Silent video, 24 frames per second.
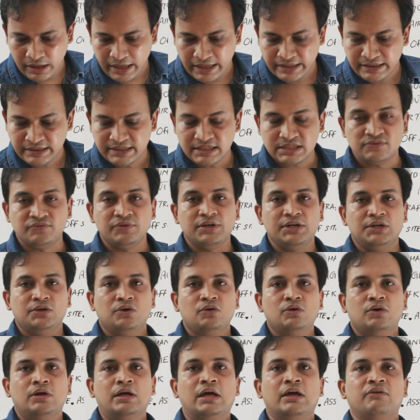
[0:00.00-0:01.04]
in this
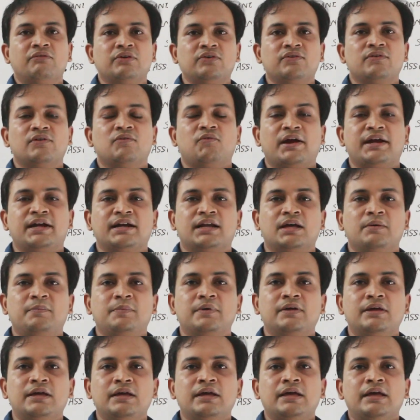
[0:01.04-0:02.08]
video we will wind
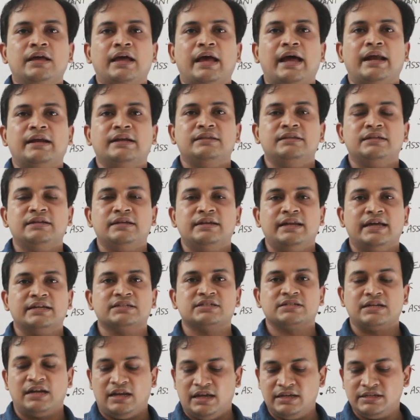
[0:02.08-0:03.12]
up, and in the
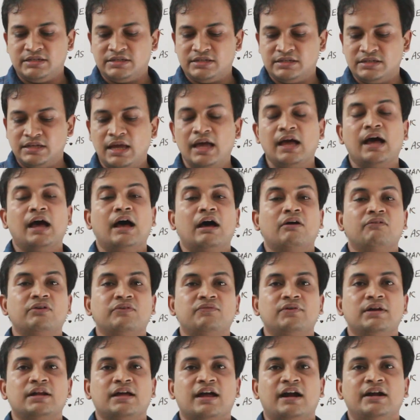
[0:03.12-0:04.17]
next class we
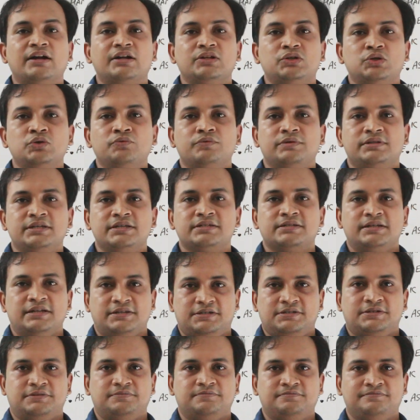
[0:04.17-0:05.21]
will continue with this
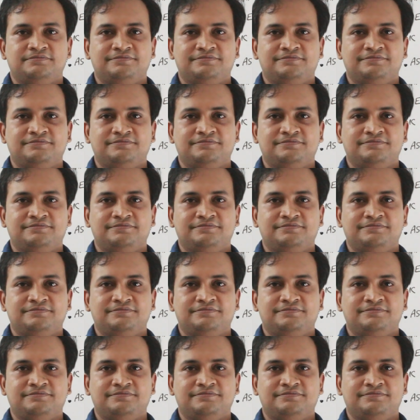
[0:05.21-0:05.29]
lesson.